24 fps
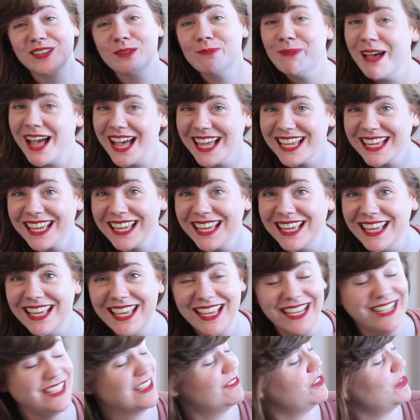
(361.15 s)
back,
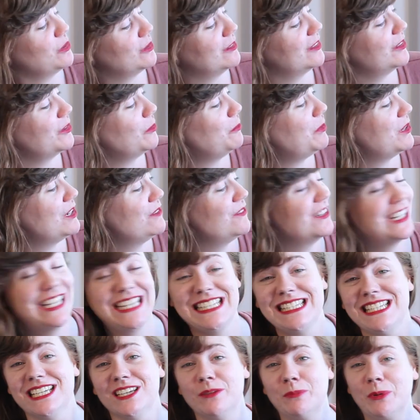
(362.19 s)
it gives you a little bit of an
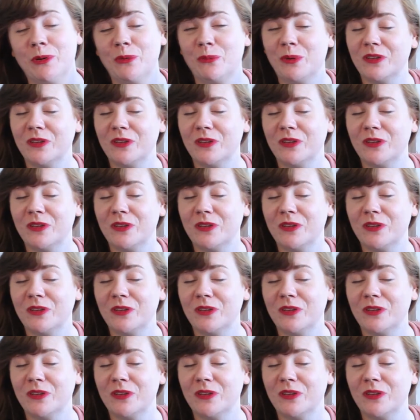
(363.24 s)
idea about